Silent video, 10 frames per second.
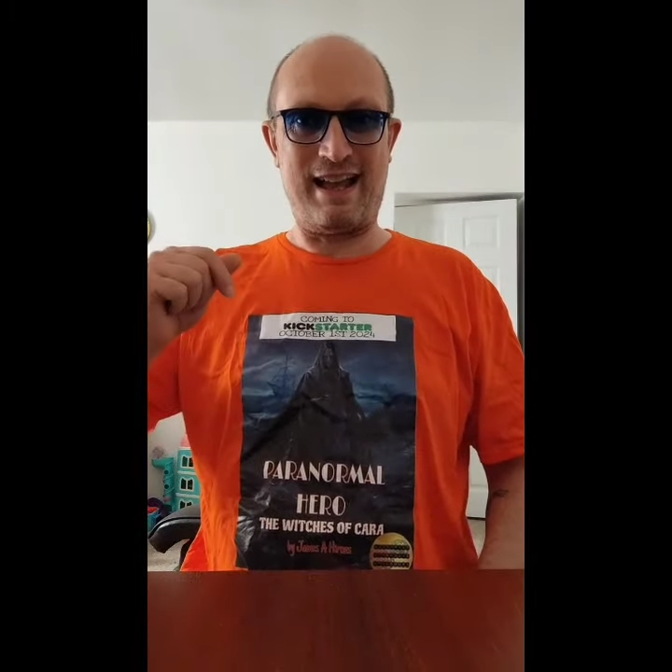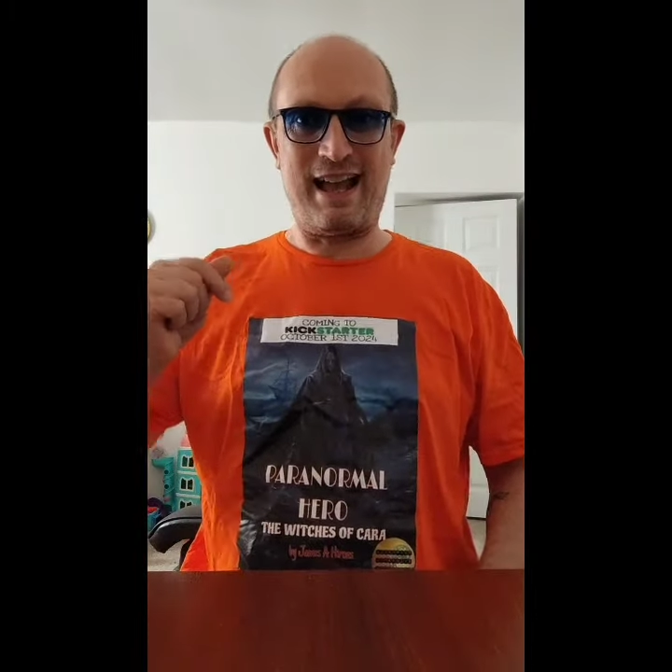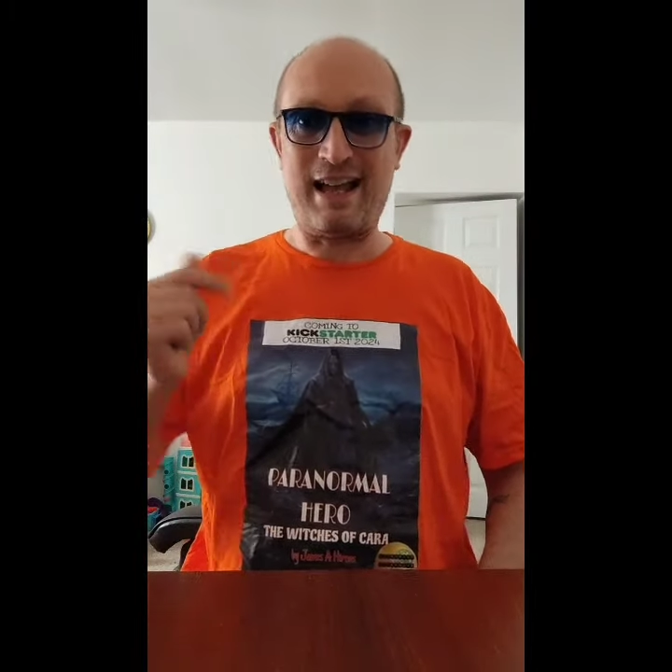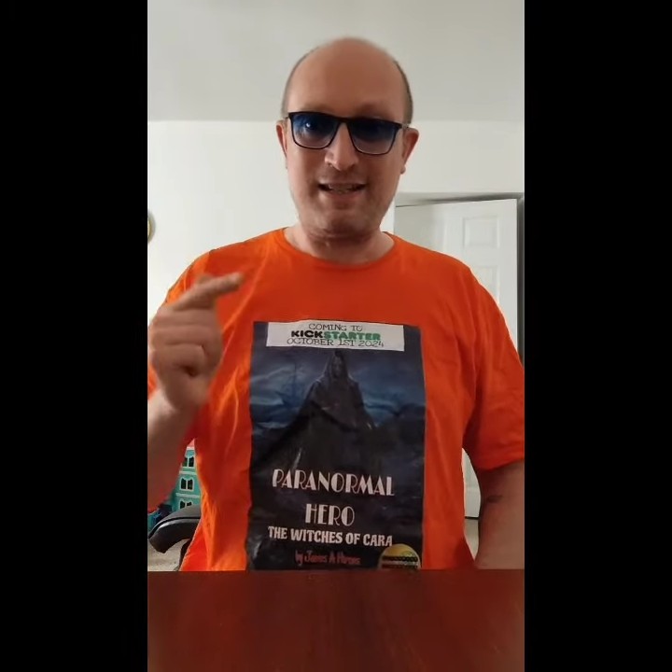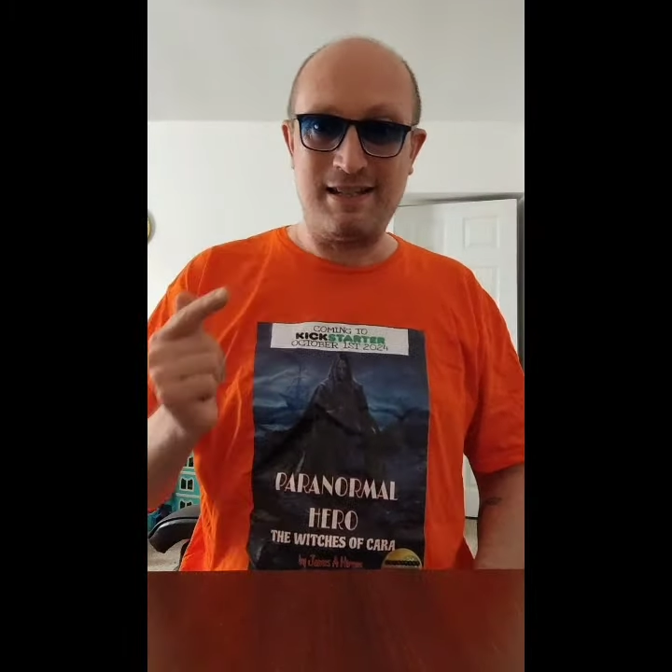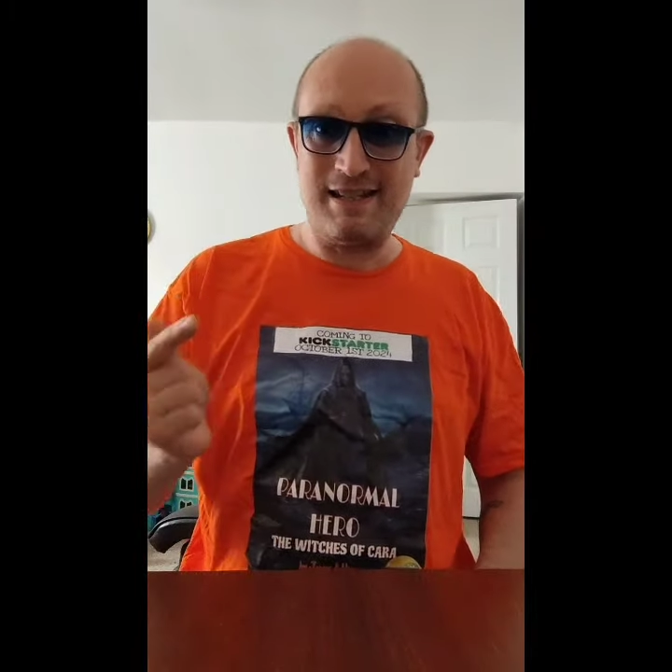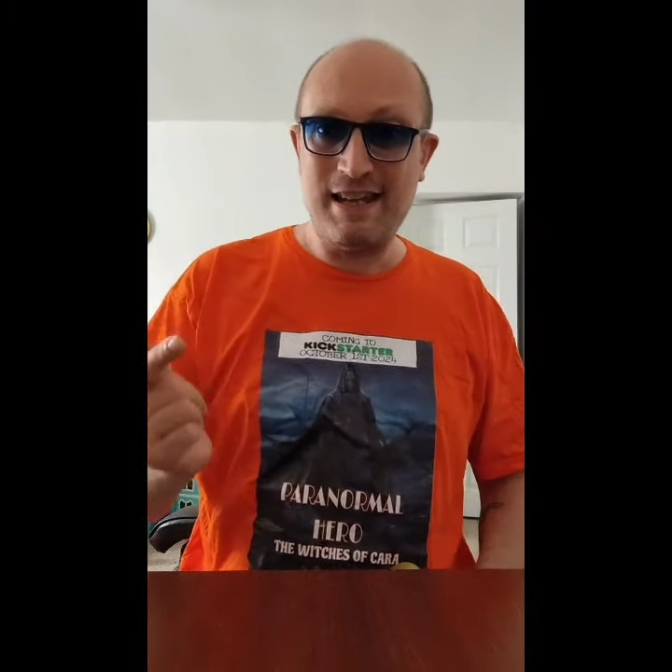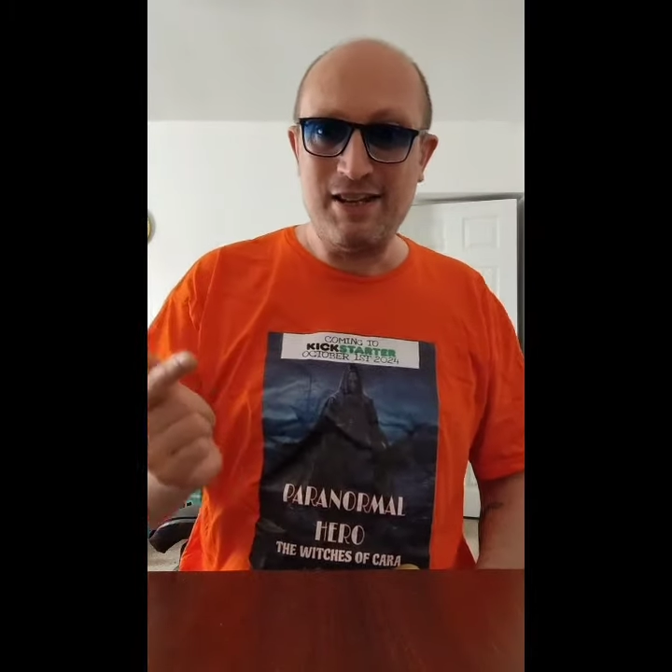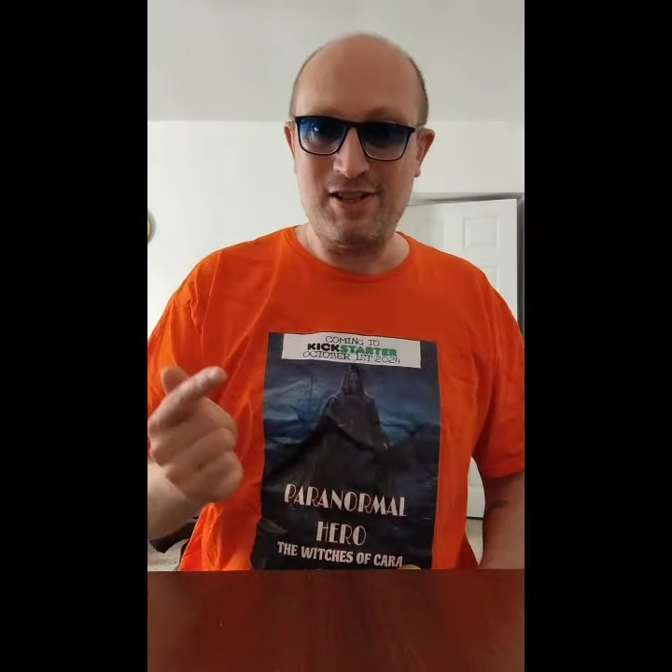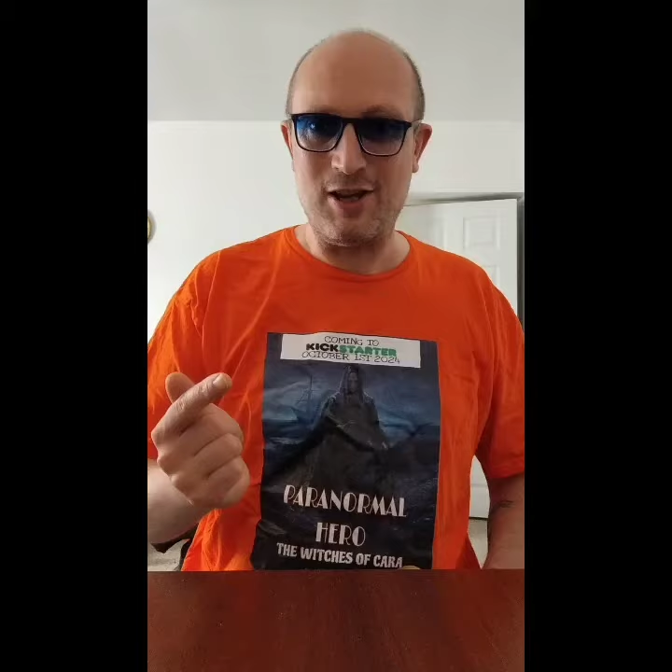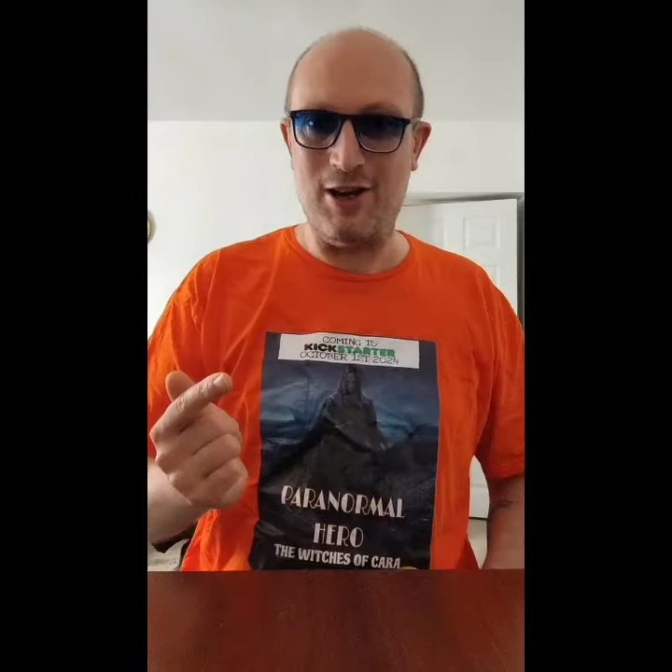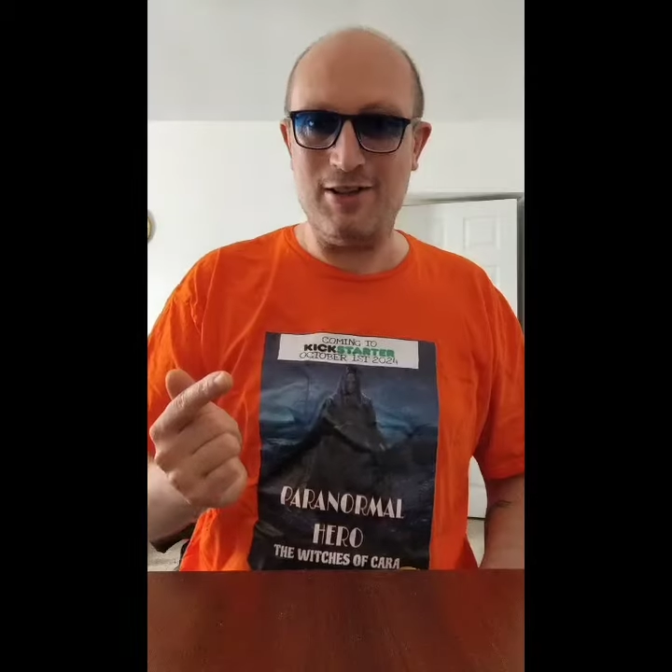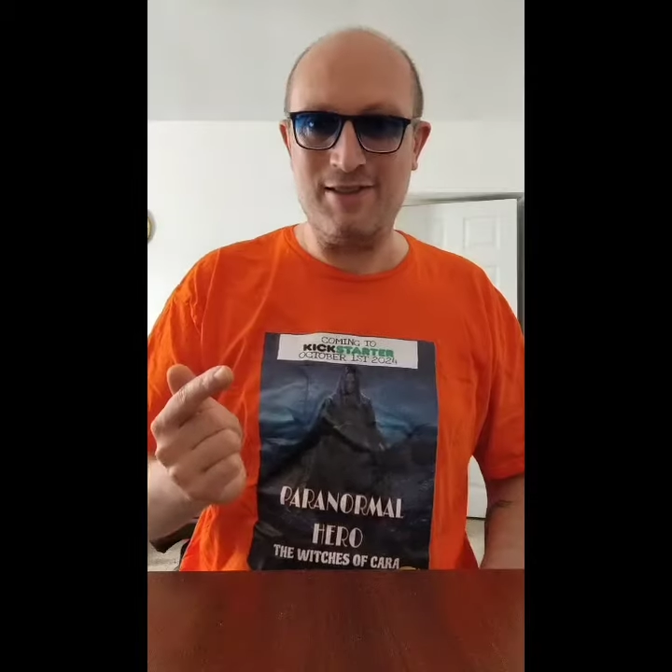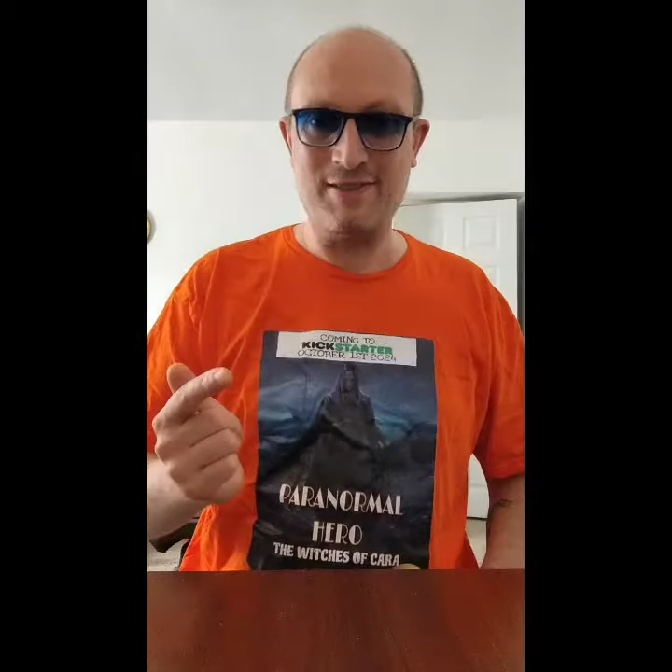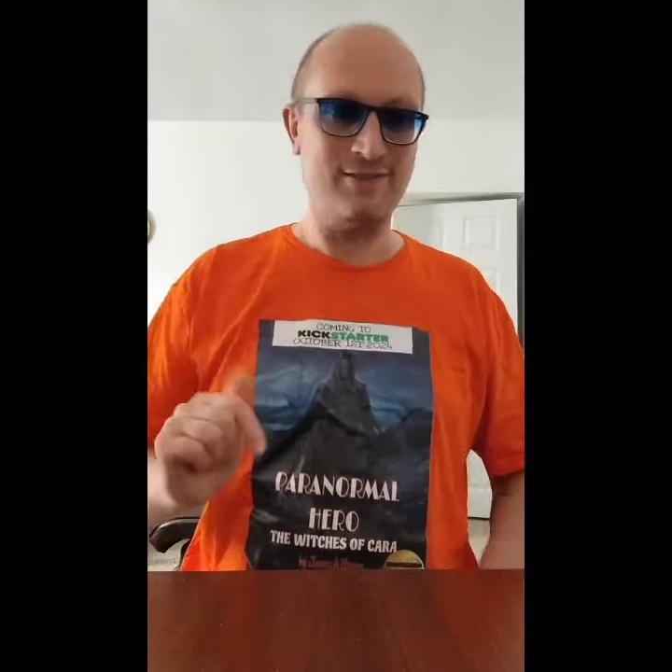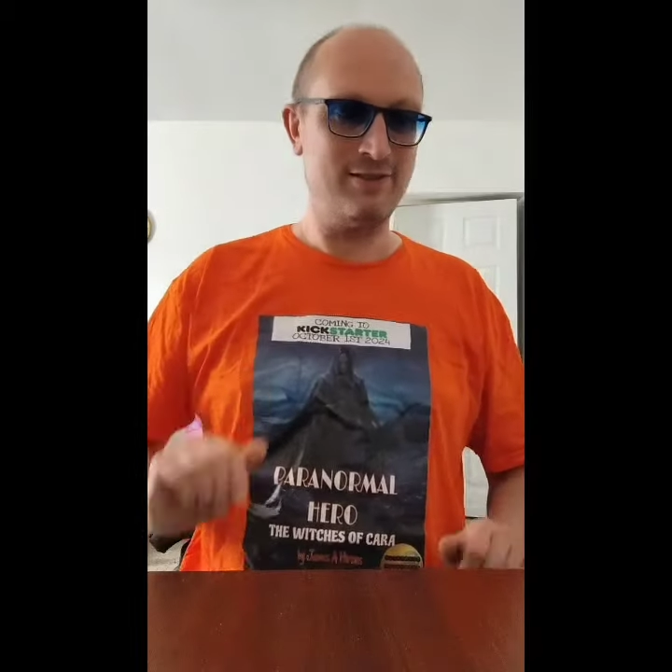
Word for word: And a t shirt.